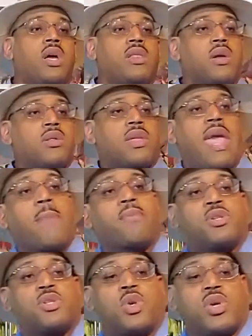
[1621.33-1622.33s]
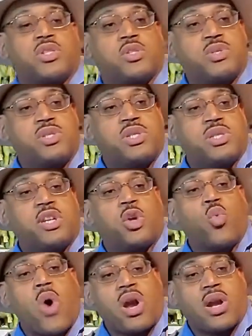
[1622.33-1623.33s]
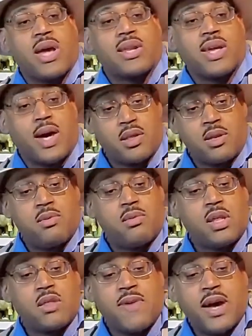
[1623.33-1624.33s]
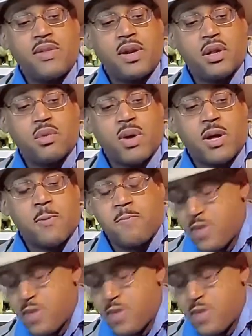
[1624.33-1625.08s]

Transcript: There's Kentrosaurus, which is an iguanodont cousin that's found there as well.